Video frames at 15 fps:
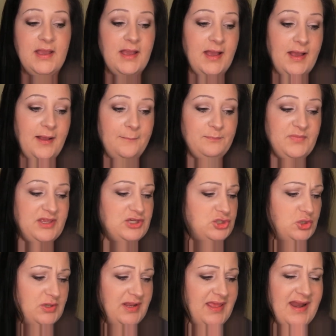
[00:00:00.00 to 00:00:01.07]
because
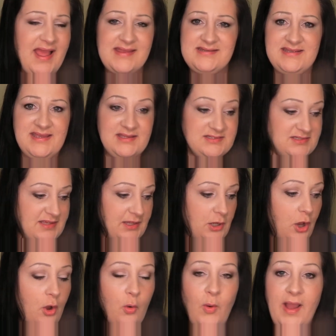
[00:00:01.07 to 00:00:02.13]
you can get ideas like,
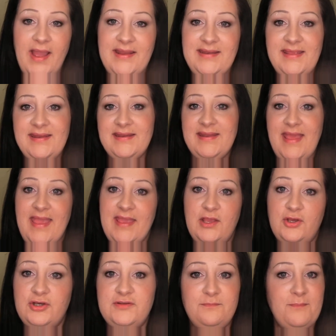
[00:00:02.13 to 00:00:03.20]
oh, I needed a
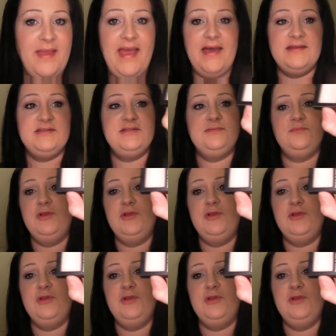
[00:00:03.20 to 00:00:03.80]
good matte,